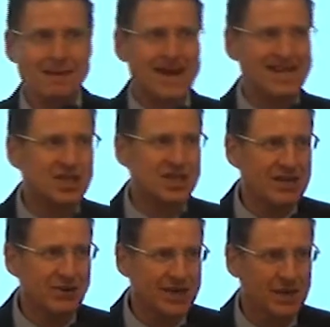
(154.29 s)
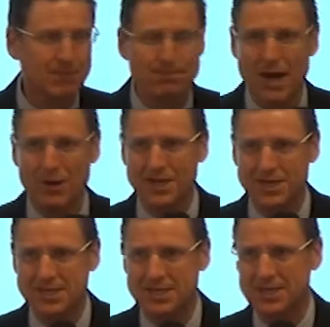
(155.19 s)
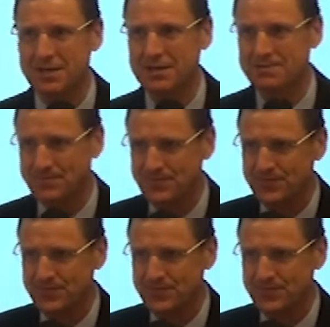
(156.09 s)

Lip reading: They make generic components.